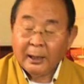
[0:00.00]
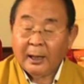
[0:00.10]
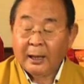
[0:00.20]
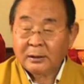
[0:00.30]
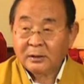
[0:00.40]

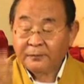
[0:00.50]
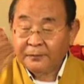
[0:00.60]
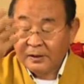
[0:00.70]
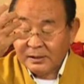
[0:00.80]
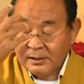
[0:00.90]
and the
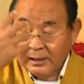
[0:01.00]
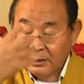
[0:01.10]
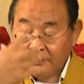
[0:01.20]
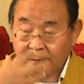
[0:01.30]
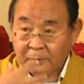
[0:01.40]
first
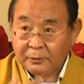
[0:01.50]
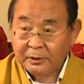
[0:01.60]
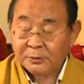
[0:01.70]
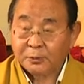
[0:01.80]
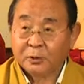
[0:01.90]
nectar flow
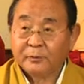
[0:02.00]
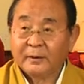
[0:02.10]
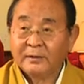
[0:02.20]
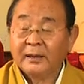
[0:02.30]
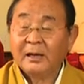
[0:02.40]
is
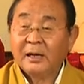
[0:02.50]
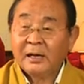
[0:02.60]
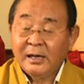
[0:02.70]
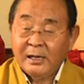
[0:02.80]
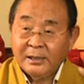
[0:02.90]
purified. Then
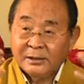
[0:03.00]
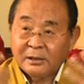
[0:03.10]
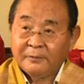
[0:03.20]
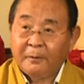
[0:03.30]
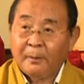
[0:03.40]
illness in
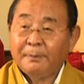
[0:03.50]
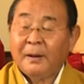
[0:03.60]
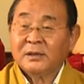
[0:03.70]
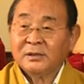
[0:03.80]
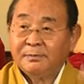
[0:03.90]
the form of
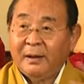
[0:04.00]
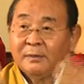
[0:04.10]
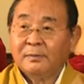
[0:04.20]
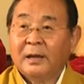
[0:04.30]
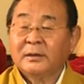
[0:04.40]
past
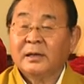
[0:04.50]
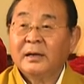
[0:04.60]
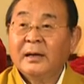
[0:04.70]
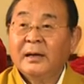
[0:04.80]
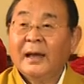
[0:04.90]
bad blood,
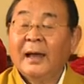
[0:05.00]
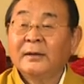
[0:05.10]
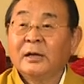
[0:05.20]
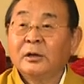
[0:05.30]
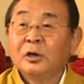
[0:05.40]

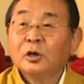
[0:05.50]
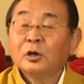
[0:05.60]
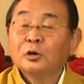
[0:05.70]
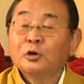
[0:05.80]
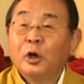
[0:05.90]
and then
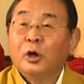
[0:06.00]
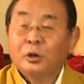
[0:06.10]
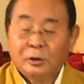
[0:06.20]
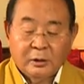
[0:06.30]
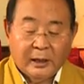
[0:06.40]

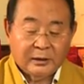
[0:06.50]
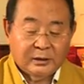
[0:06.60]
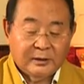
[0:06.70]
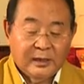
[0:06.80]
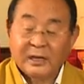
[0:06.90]
then like
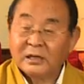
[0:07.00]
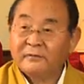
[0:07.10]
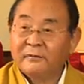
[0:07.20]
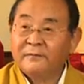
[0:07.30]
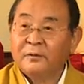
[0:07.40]
the
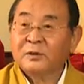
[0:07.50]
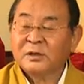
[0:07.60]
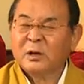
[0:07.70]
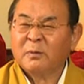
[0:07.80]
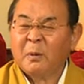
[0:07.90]
negative influence
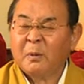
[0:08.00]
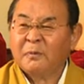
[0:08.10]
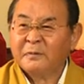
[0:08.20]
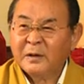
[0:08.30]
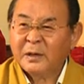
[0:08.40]
in the form
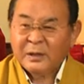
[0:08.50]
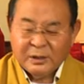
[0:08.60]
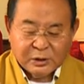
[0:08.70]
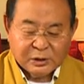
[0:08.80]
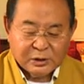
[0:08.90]
of
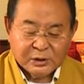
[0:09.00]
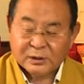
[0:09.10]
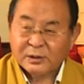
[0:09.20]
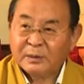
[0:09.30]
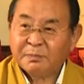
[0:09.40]

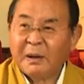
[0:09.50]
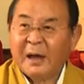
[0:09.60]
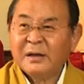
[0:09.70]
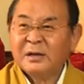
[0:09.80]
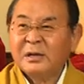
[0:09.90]

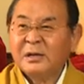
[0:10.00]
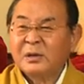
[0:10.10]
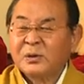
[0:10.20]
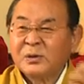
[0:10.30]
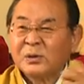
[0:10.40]
spider
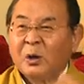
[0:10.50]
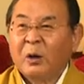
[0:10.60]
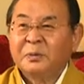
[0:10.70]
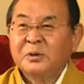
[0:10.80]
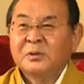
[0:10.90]
or
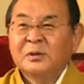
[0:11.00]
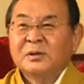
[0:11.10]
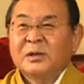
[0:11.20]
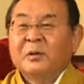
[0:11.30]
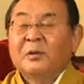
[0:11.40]

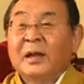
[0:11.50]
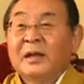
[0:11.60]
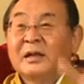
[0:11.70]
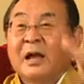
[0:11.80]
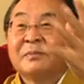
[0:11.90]
scorpions and all
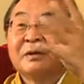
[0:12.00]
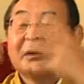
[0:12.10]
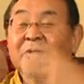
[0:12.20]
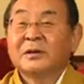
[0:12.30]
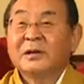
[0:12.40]
that comes
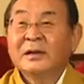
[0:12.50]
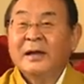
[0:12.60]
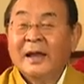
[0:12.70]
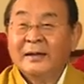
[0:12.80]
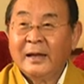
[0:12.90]
out.
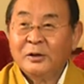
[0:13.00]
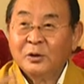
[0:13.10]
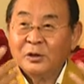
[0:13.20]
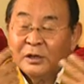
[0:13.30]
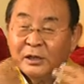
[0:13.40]
And then
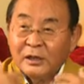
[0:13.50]
your